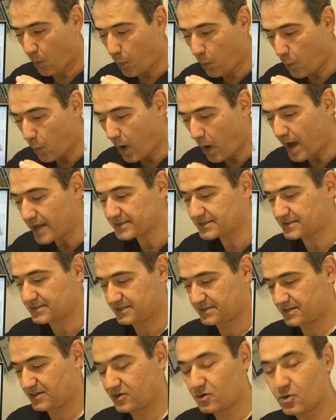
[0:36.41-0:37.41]
What
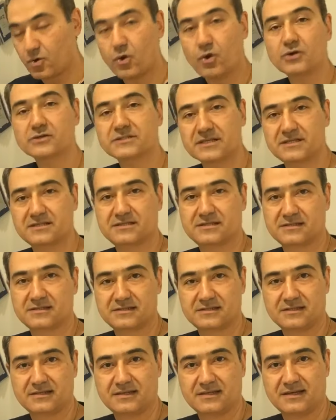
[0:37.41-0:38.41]

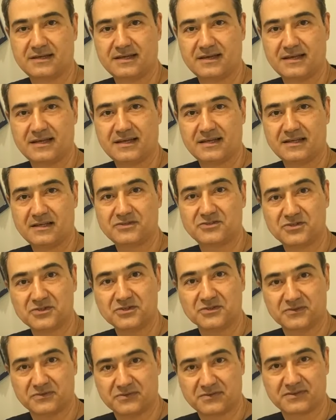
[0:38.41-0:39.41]
causes a
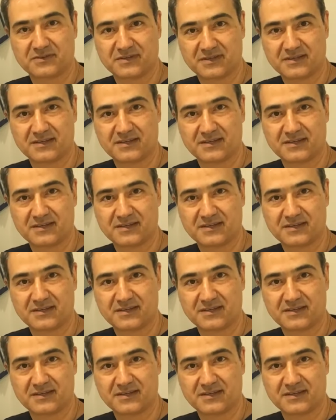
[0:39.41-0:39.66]
tooth